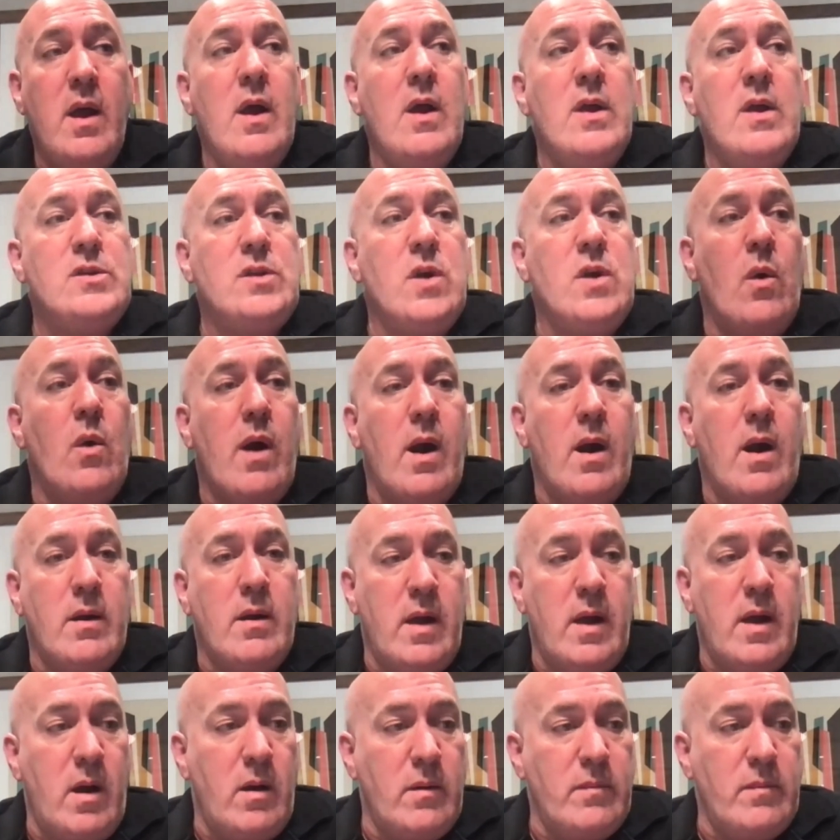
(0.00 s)
So
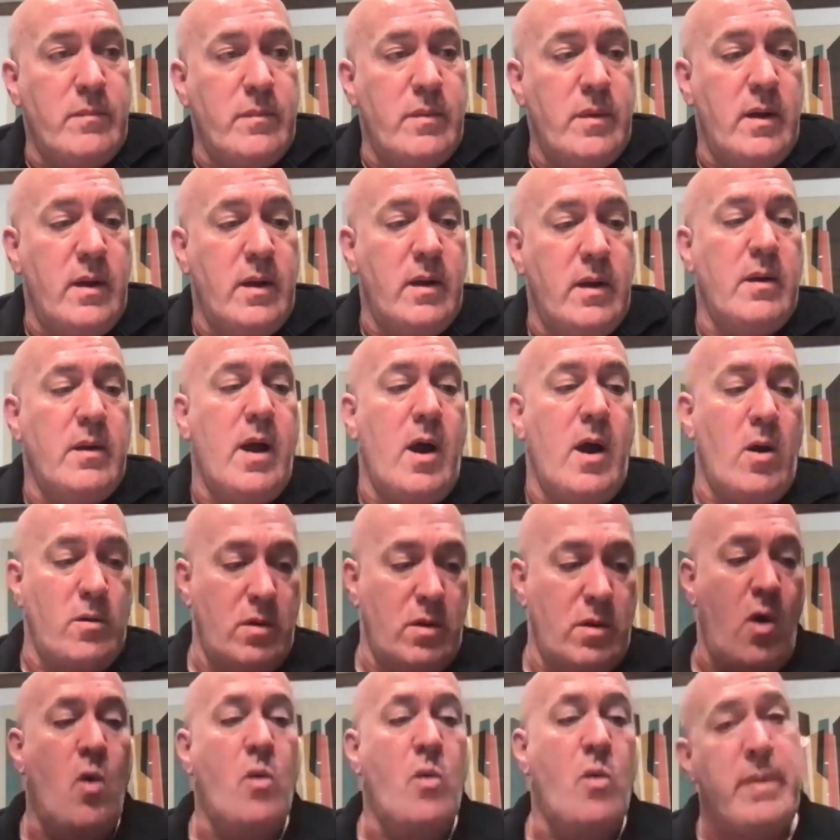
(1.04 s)
our
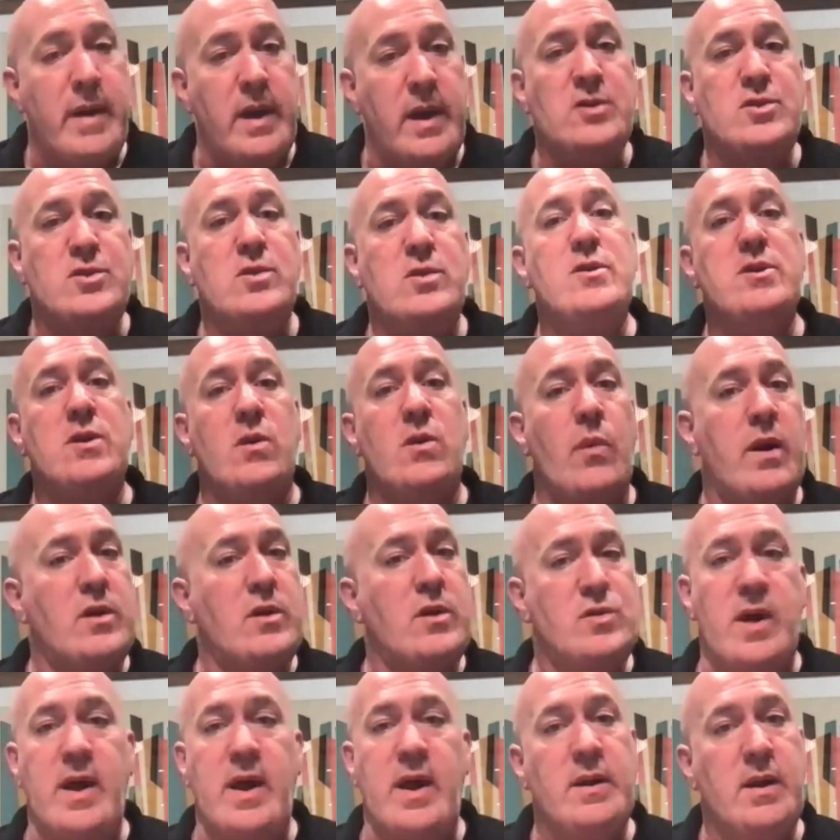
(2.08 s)
own pictures, you want to
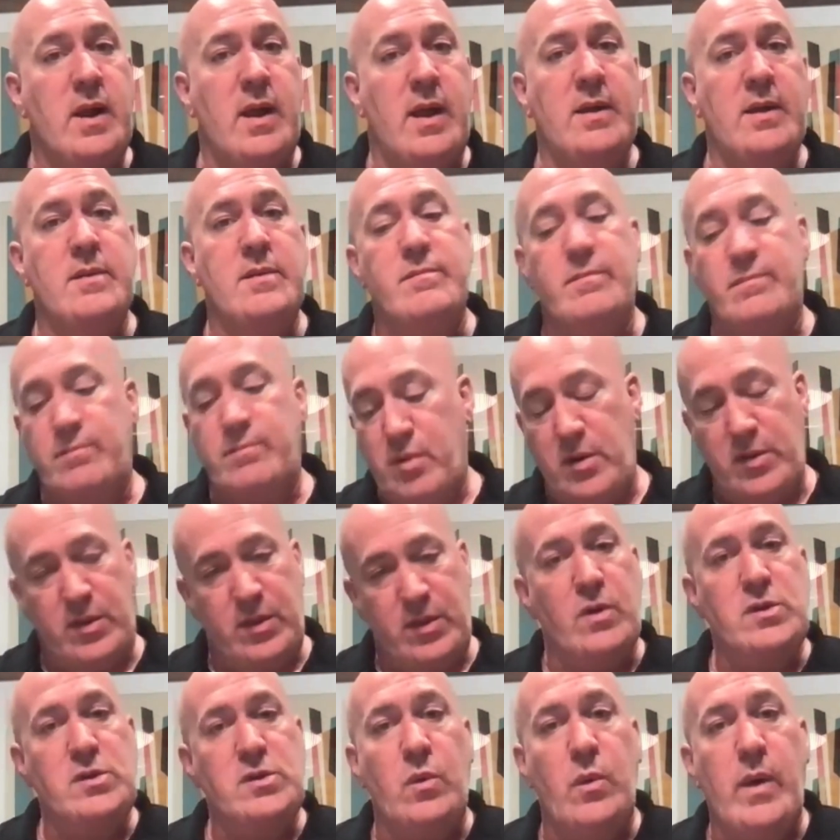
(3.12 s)
try and put
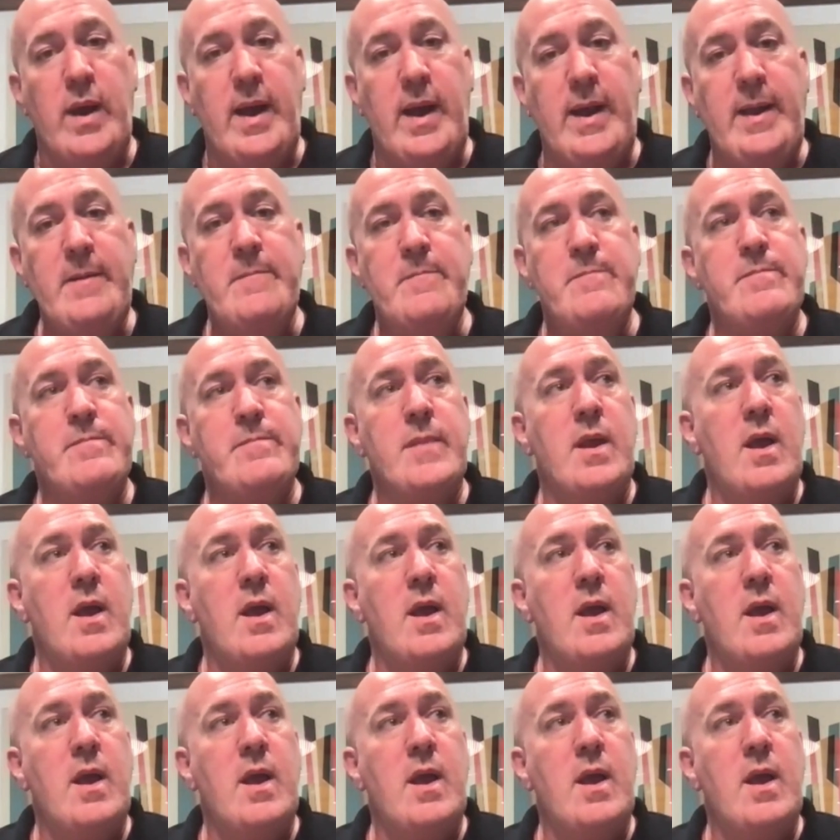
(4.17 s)
those away.